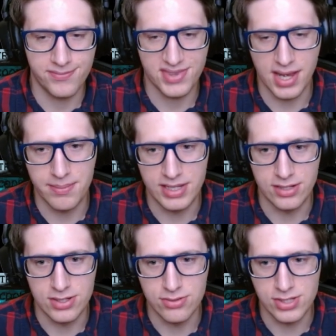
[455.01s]
I mean, you're
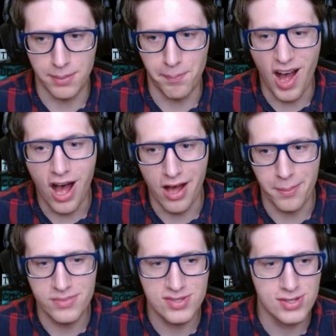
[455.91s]
using
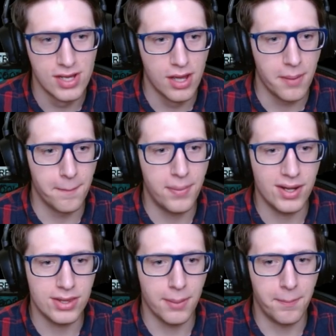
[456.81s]
bombs,
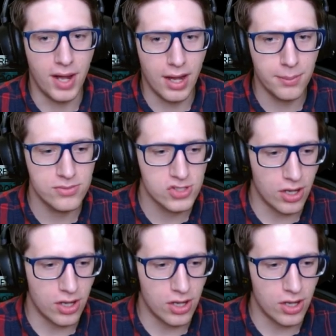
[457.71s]
but the bombs